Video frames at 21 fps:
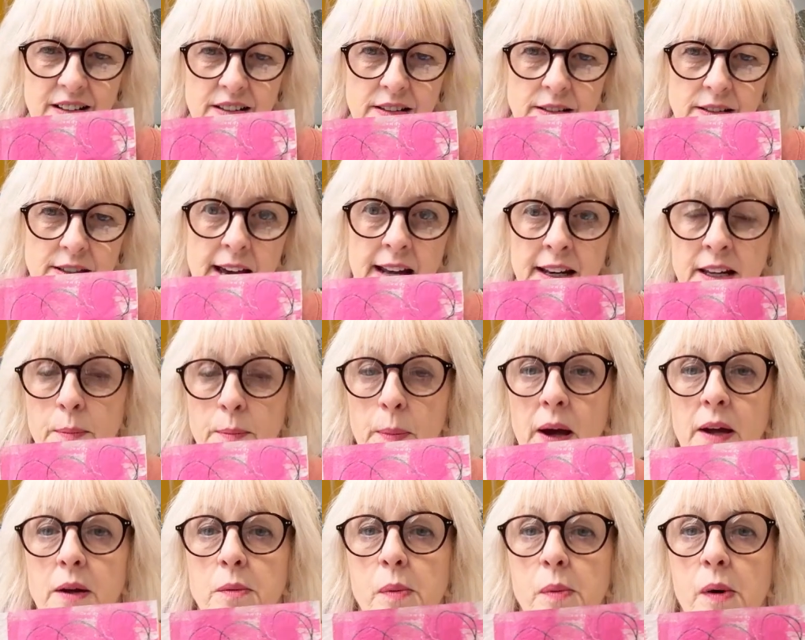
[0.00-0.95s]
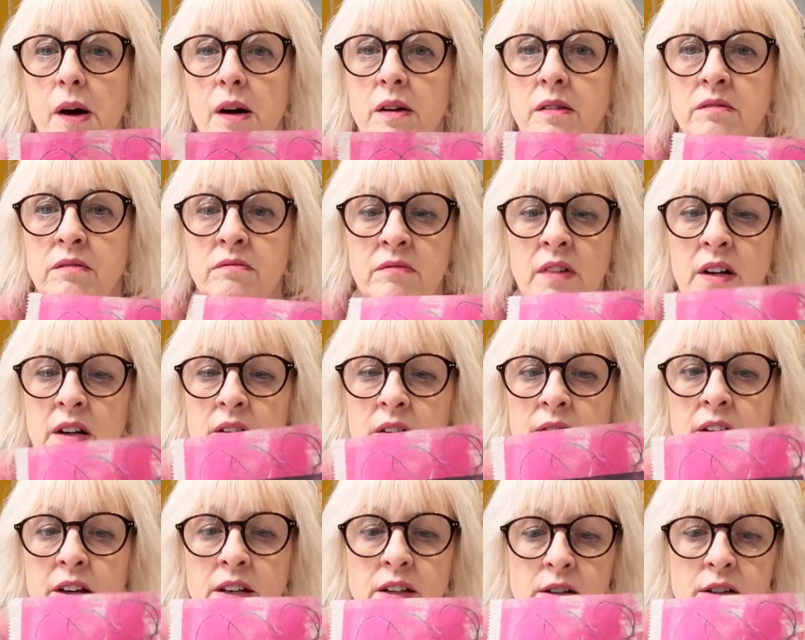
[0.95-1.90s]
Jelly paper.
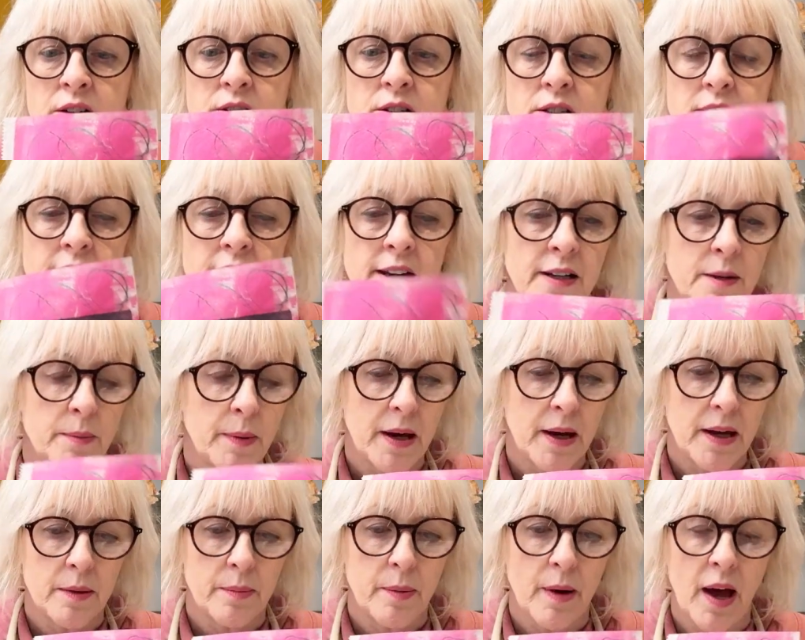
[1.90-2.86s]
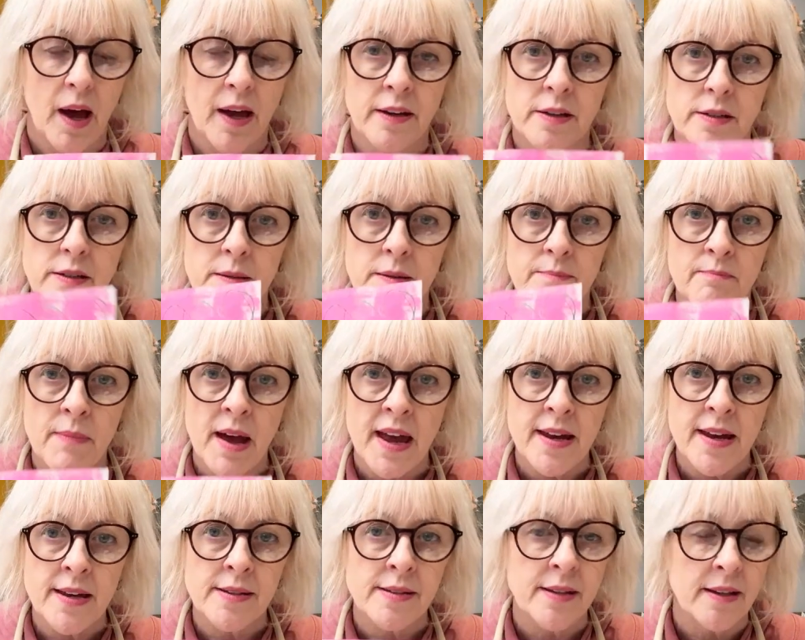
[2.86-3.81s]
They use deli paper, and it's
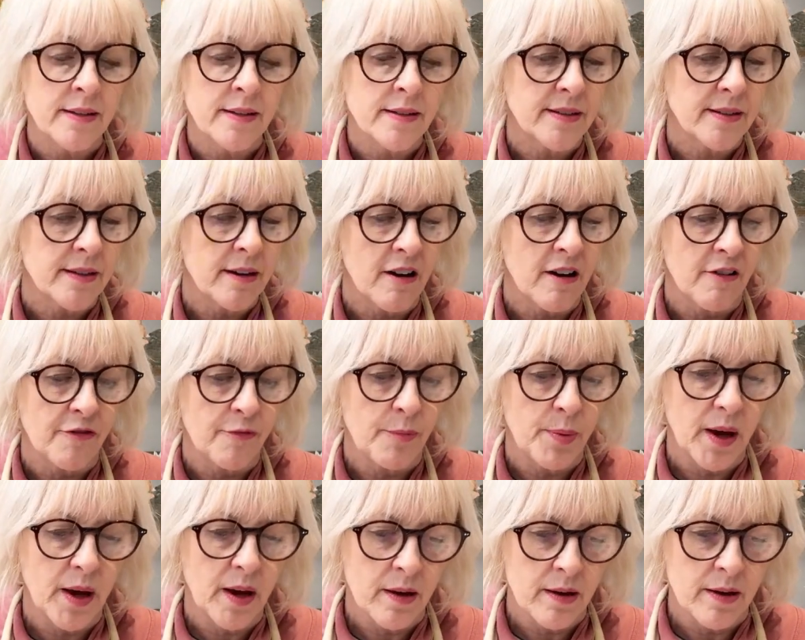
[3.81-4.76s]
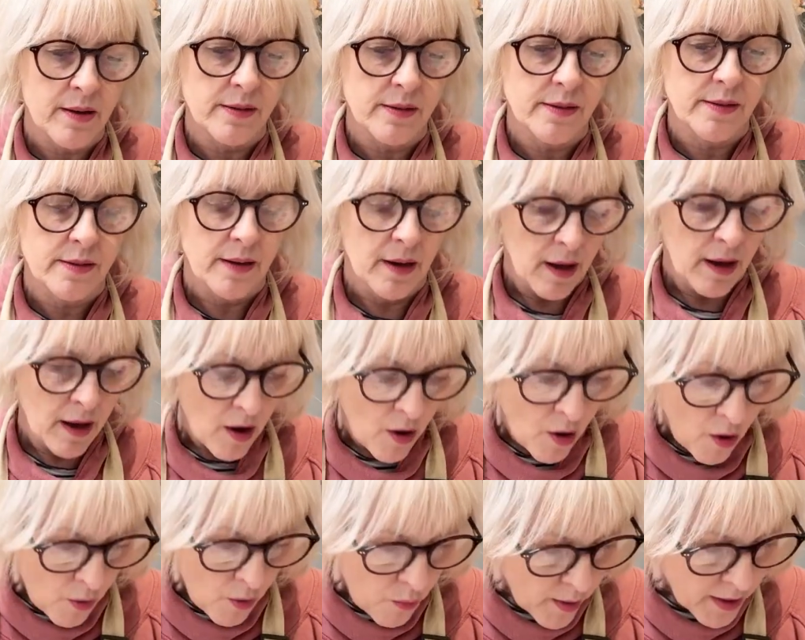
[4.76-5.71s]
amazing stuff because
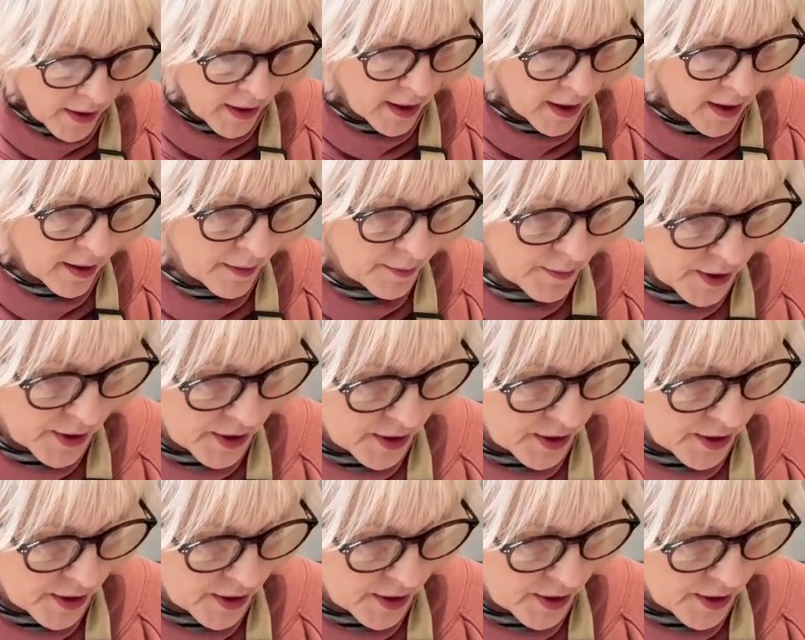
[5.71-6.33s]
when it comes